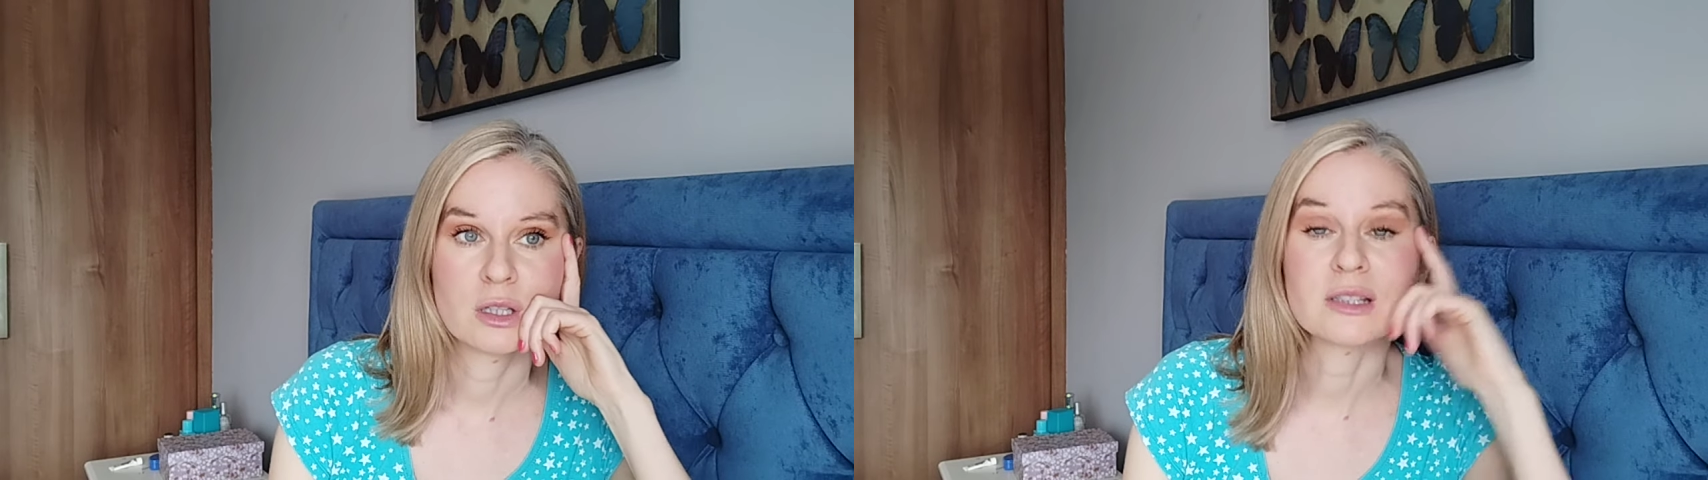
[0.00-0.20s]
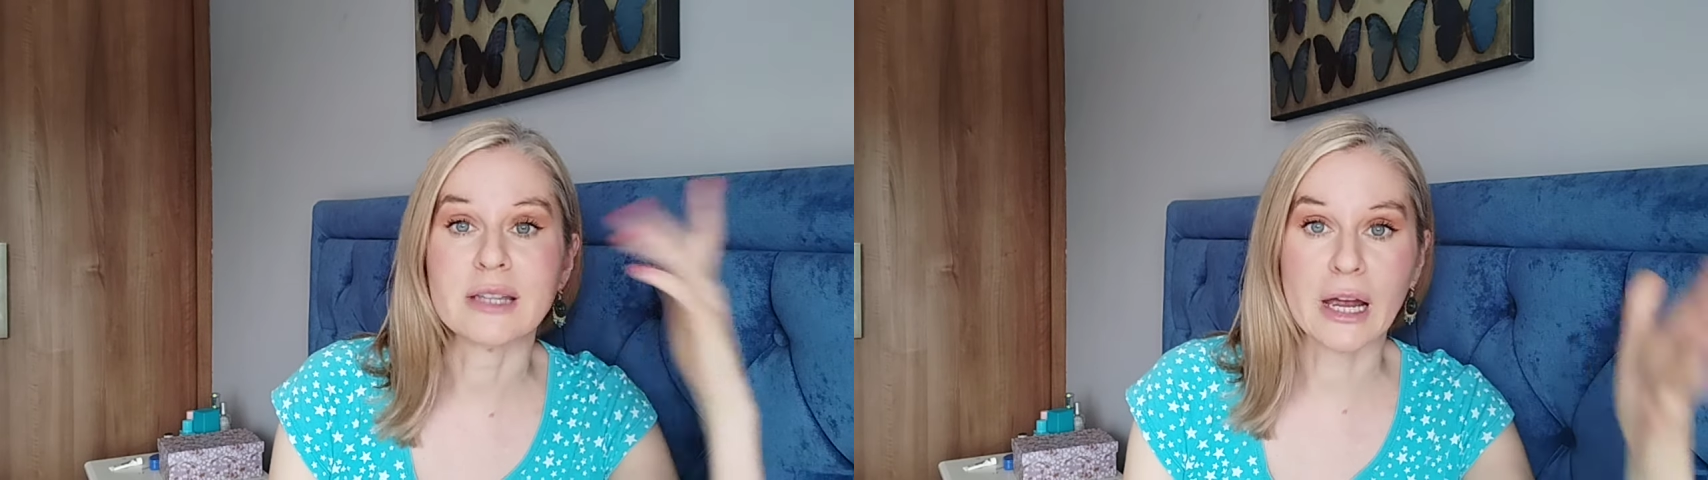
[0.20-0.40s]

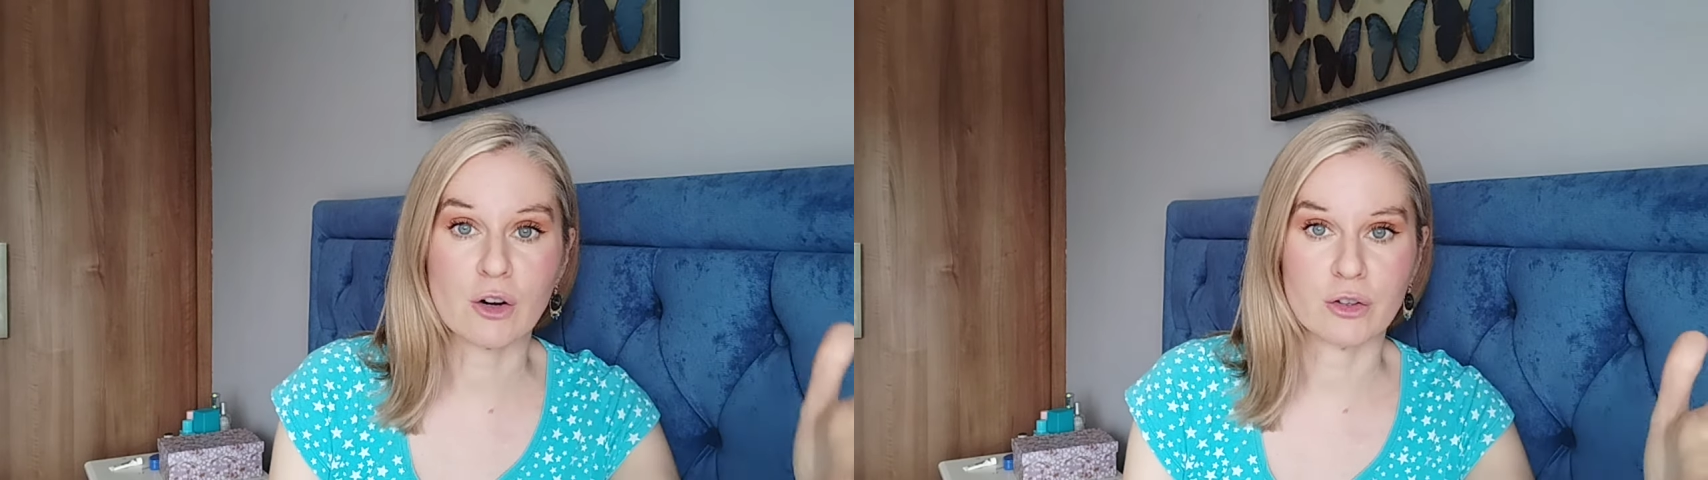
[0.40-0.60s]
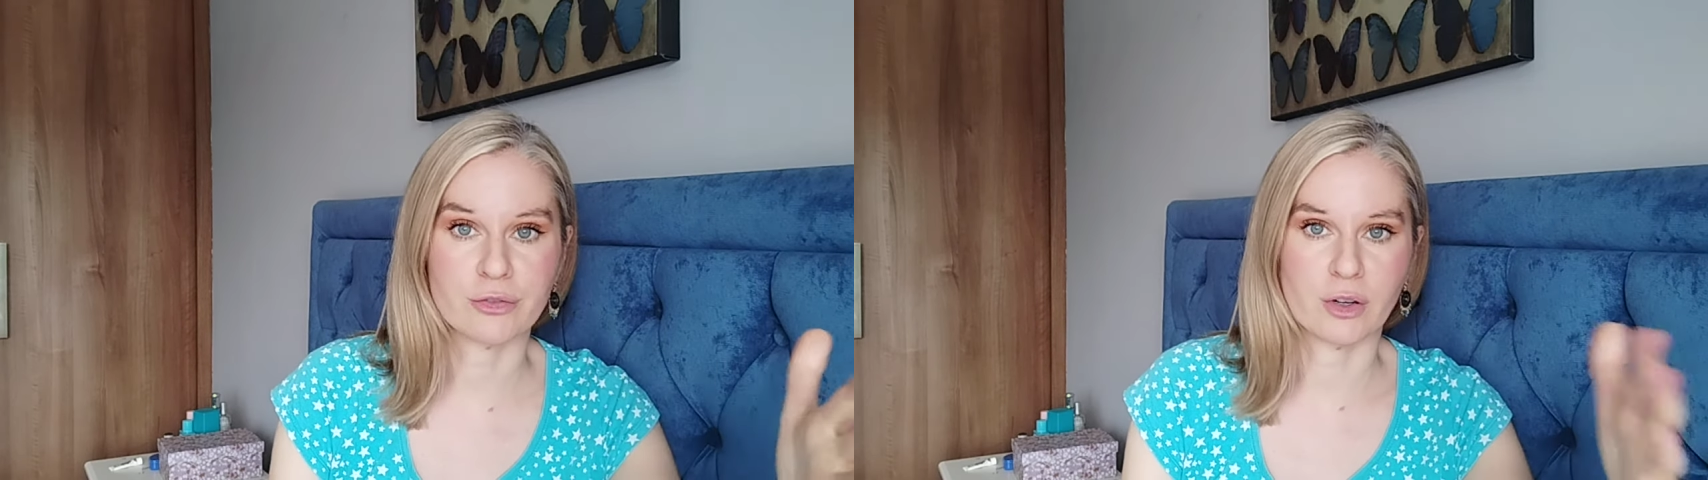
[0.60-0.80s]

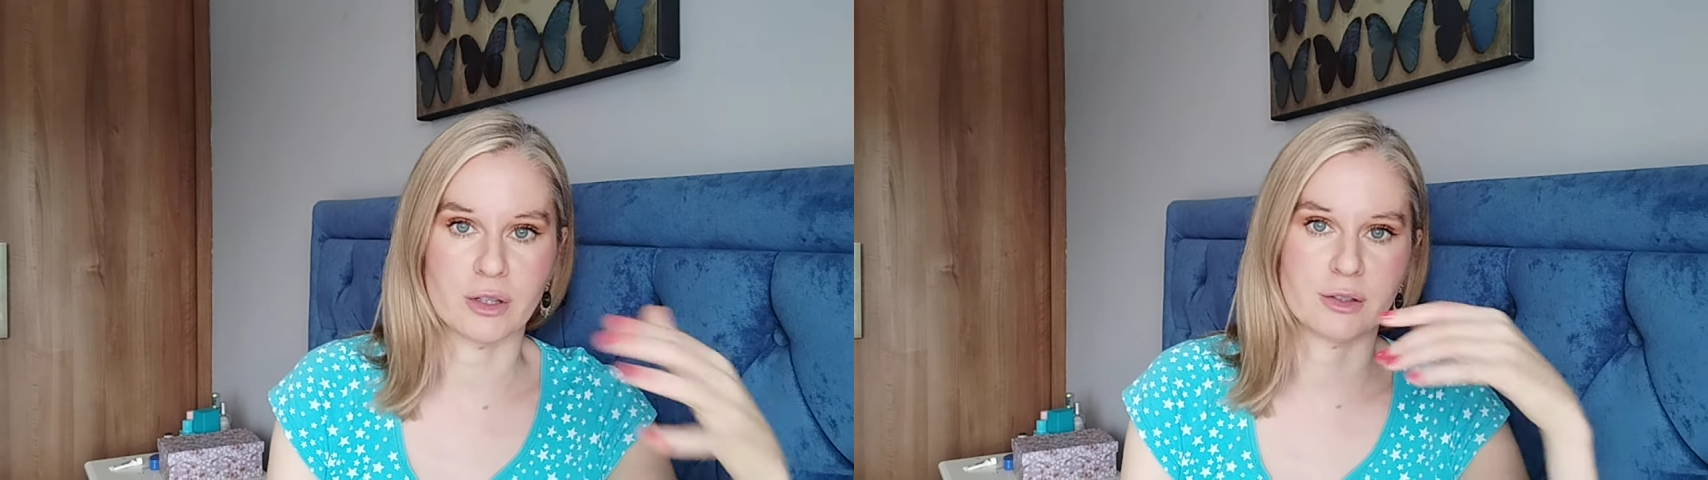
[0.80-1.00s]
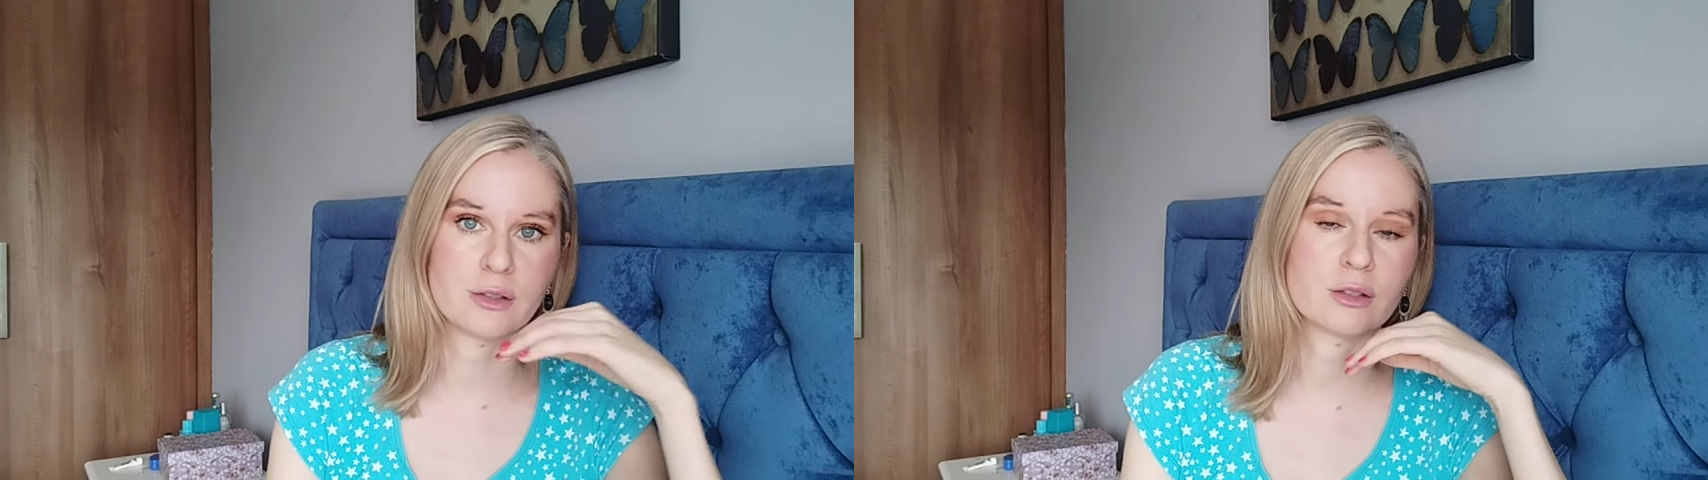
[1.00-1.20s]

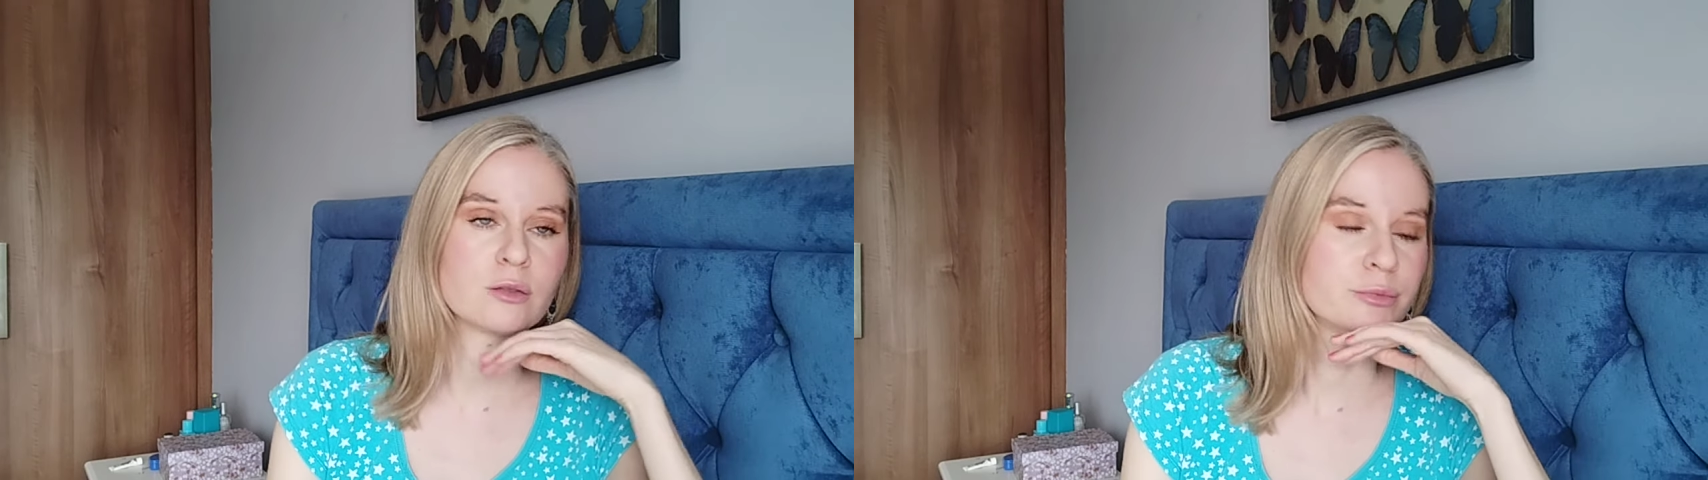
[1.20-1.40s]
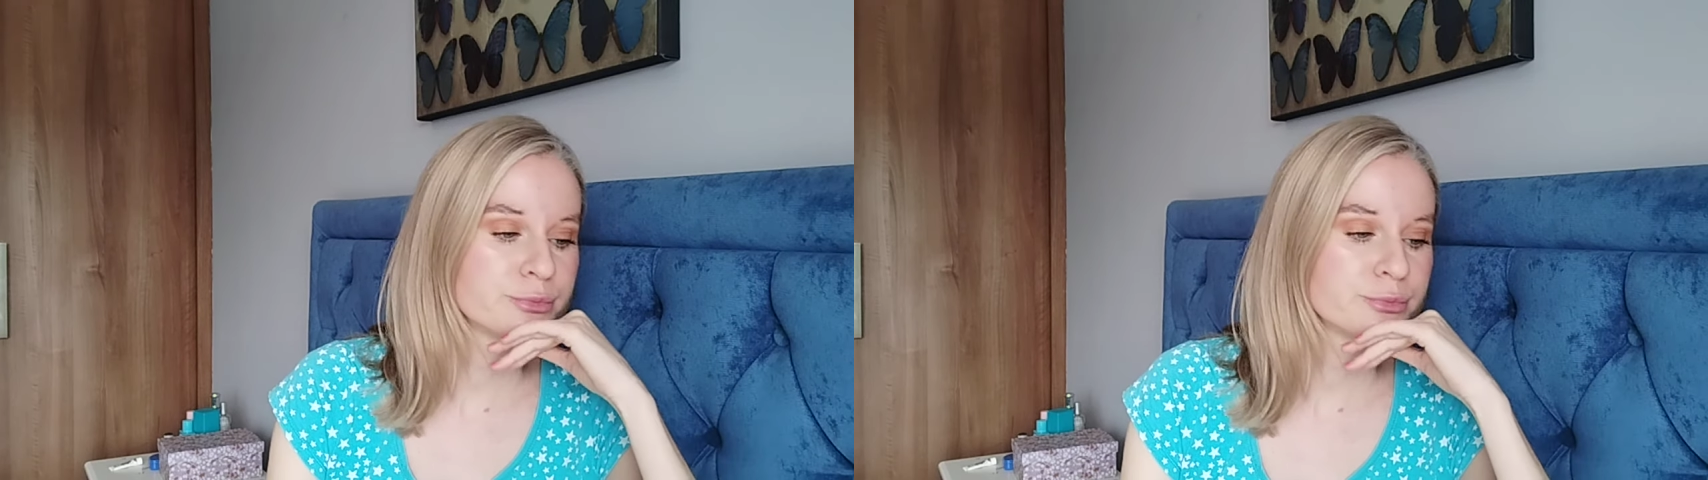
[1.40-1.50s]
Sacrifice